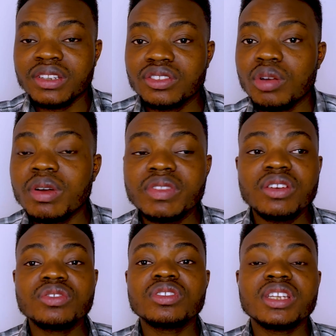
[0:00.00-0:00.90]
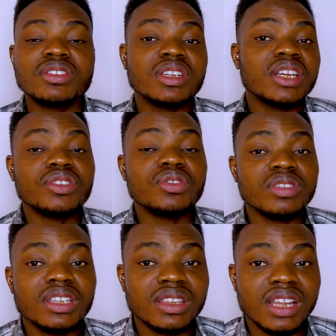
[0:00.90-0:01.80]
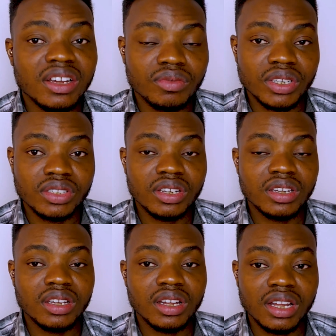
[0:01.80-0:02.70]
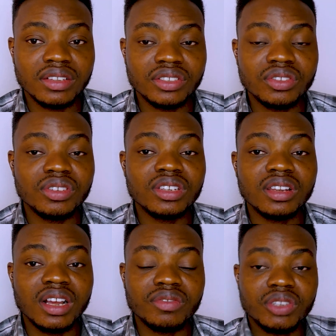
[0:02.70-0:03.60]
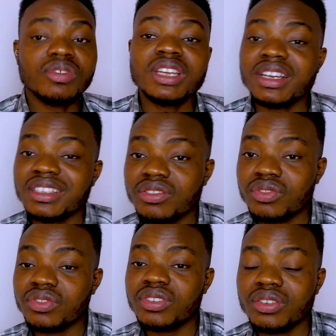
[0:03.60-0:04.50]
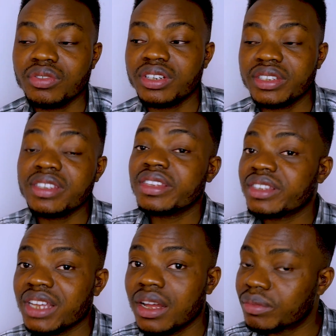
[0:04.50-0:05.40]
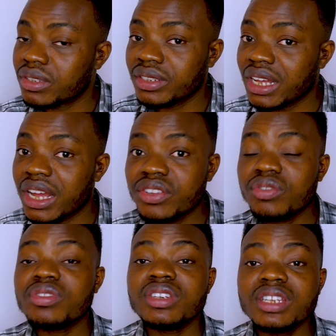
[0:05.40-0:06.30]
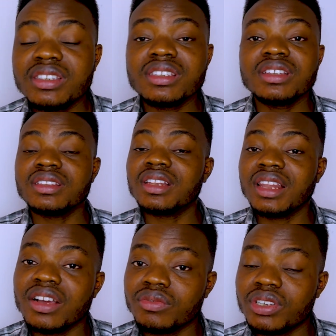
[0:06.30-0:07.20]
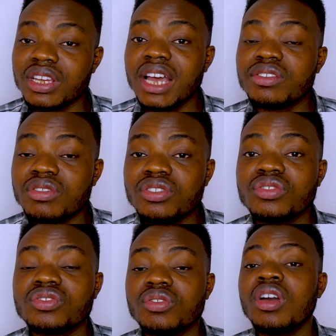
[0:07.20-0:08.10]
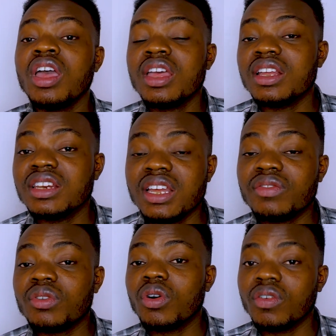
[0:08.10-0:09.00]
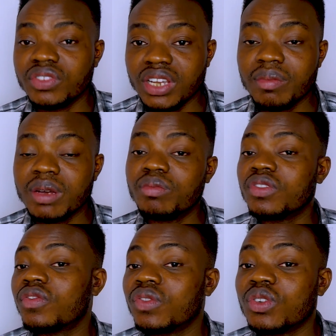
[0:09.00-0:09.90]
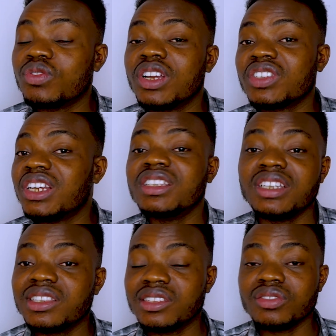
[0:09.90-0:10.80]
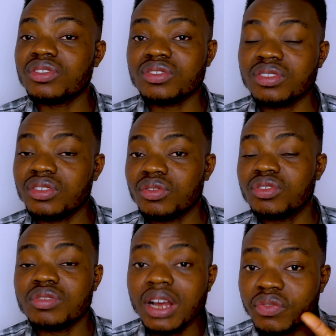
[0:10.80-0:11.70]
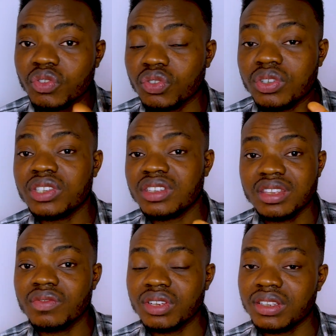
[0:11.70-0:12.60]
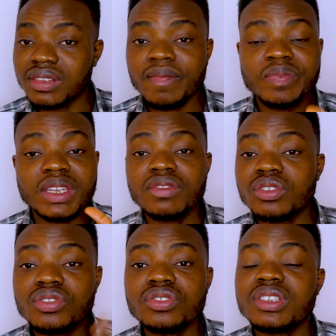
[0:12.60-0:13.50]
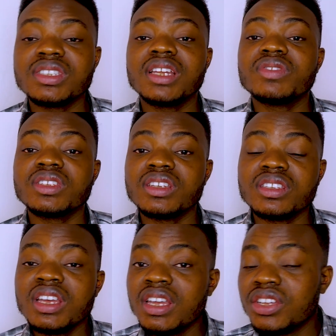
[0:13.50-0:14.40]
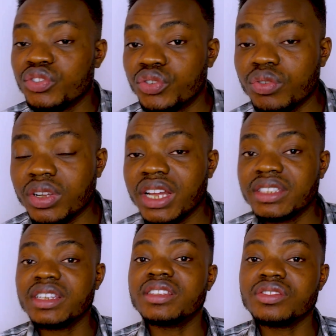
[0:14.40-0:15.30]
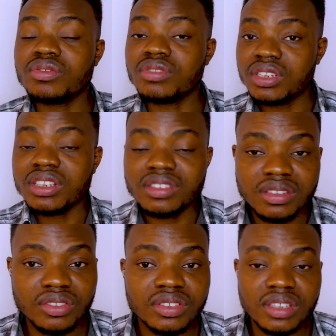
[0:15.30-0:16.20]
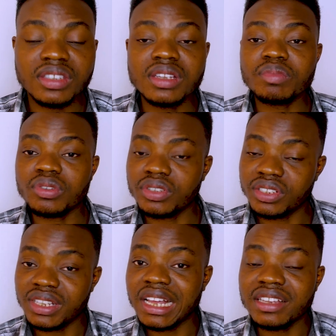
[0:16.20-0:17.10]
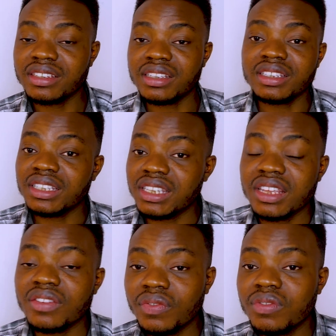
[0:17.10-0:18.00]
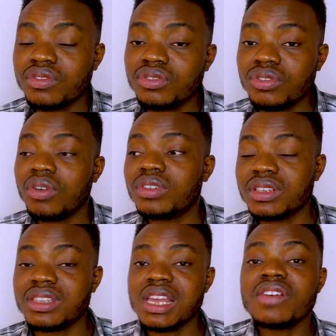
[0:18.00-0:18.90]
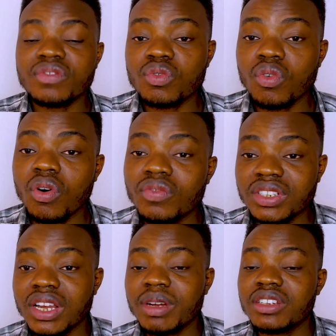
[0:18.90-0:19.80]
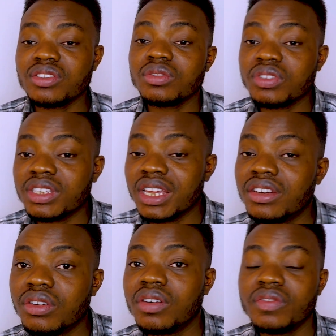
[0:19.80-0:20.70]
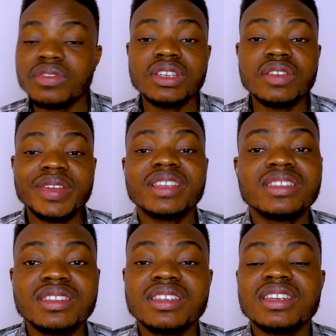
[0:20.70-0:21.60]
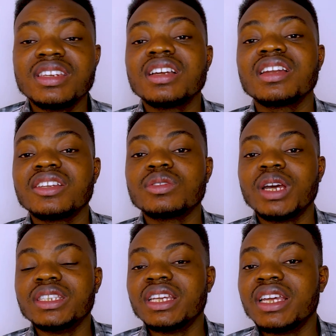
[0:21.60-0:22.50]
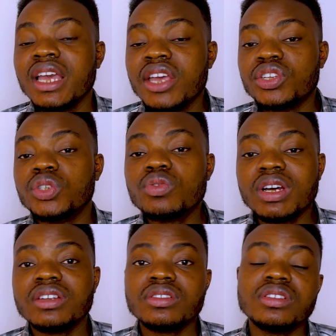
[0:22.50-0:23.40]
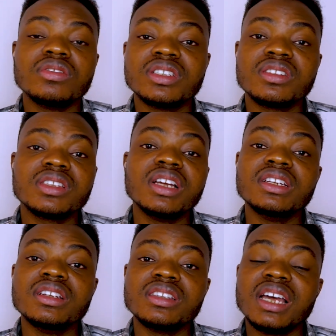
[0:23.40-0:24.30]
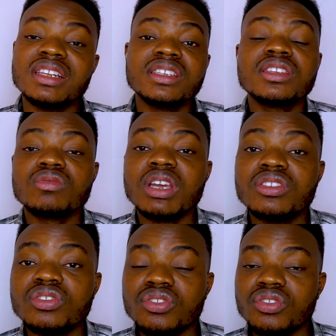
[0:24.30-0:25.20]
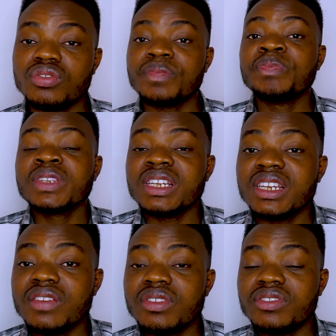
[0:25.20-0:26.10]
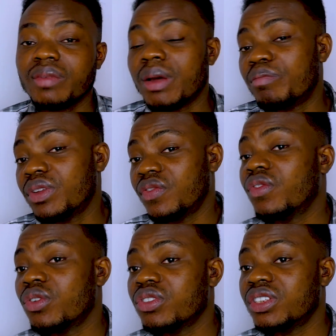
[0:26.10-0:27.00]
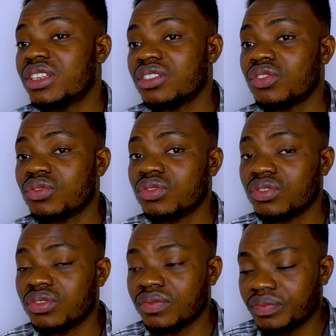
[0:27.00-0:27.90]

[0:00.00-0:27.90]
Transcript: Some of them also tell you that you don't need language. You don't need language when you are getting to student college. This is scams. Yeah, you need the language, and you need to show a level of German before you actually get into the student college. You have to show the certificate. If you don't show the certificate, you can't get into it. It's just a simple logic. Like I said, if your level of German is not enough, if you are sitting in the class right there, you are not going to understand anything. And this is why you need to show a level of German before you get into